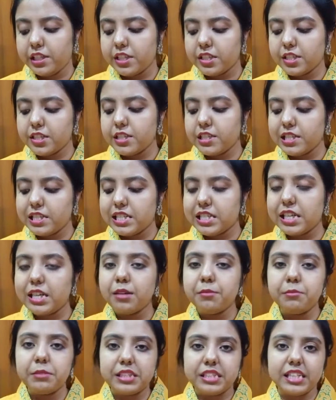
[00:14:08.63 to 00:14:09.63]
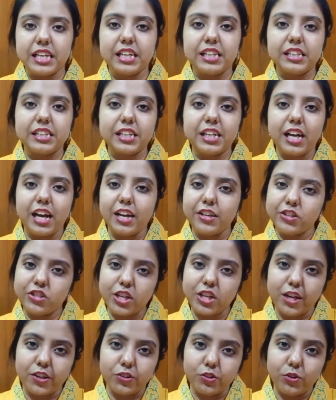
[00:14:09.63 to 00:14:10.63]
This is a metallic
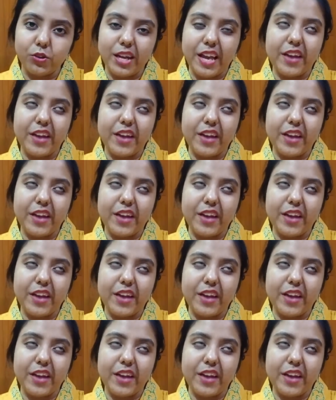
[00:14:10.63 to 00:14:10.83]
eyeshadow.